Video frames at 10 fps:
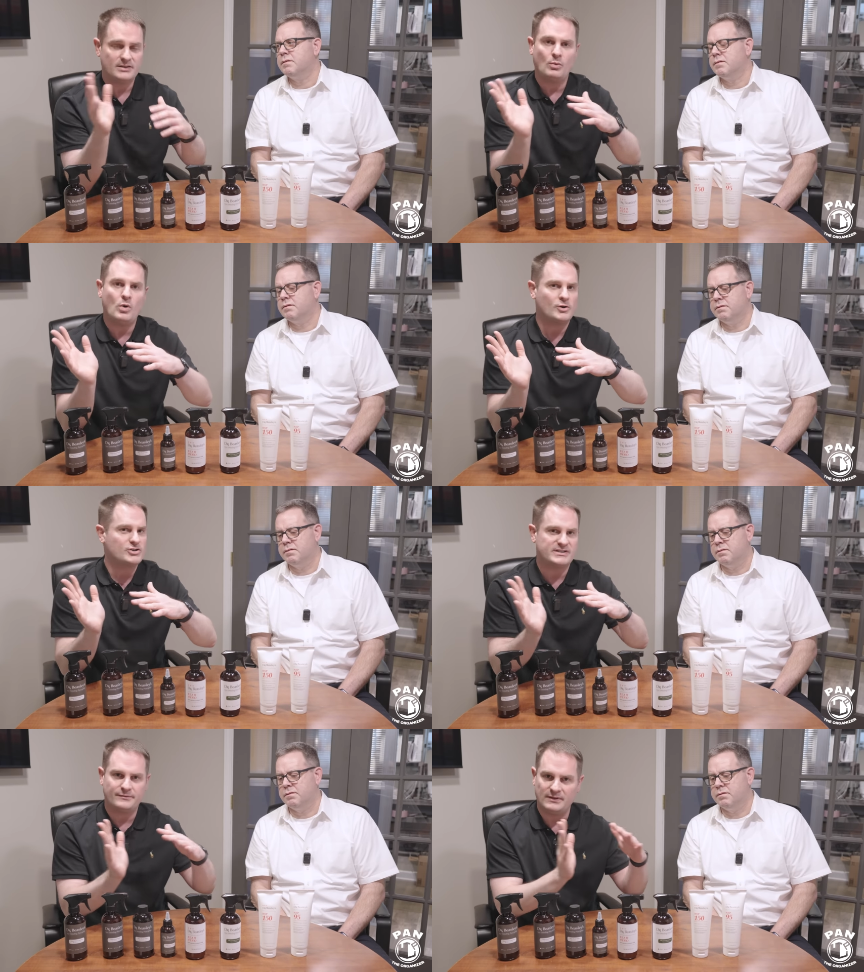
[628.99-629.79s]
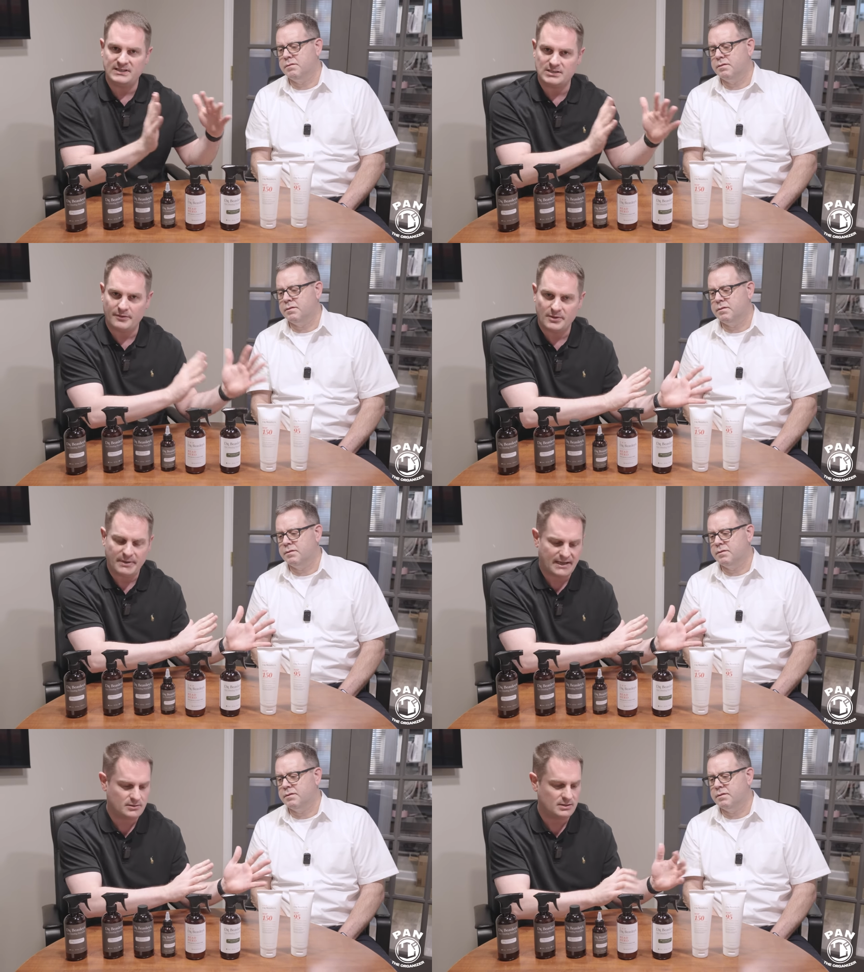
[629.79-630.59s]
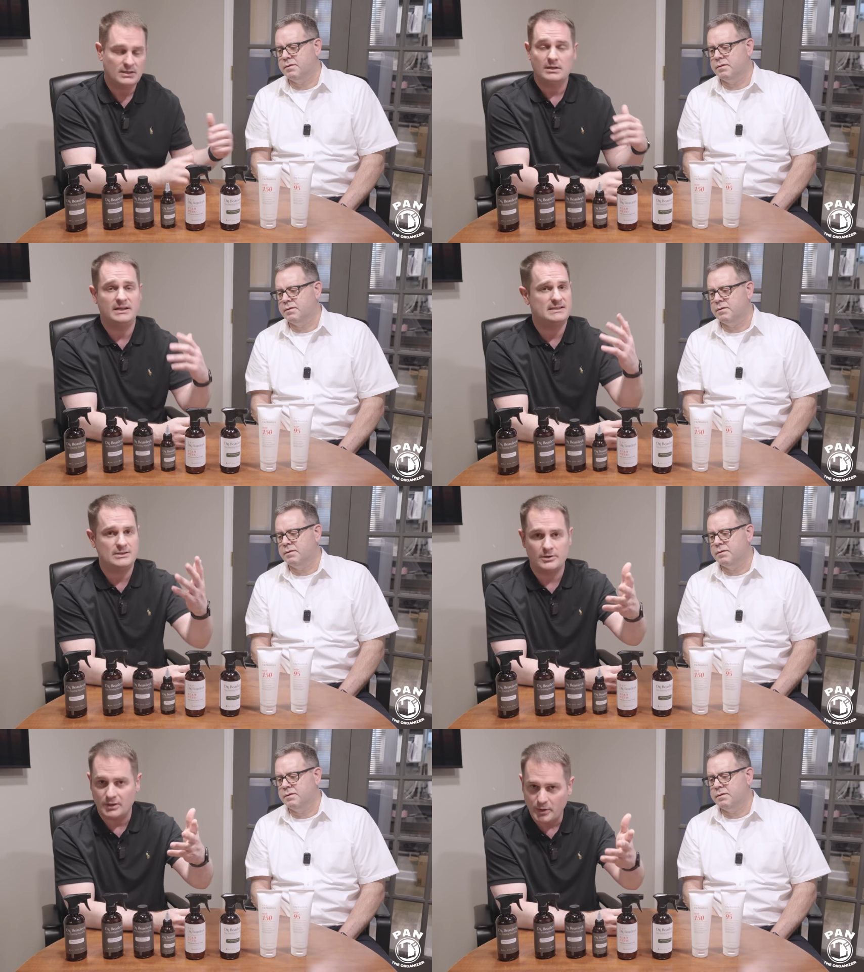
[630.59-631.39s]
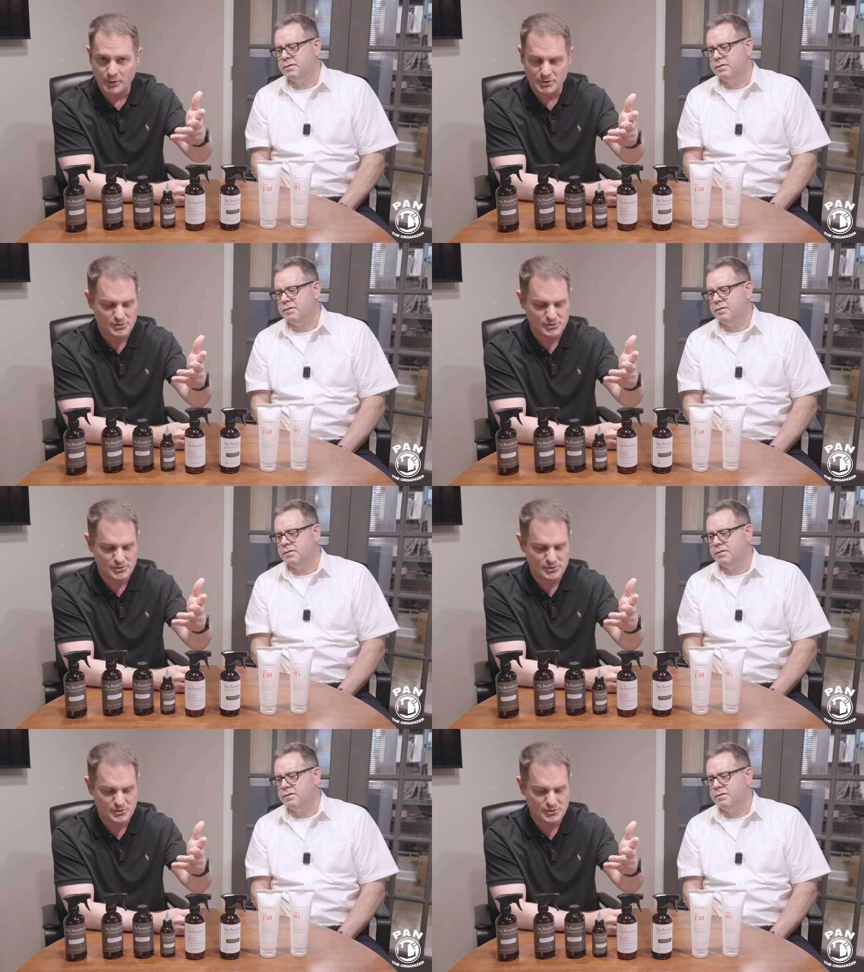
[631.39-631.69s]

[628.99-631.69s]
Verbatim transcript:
Speaker 1: The water just flees off the panel, easier and quicker to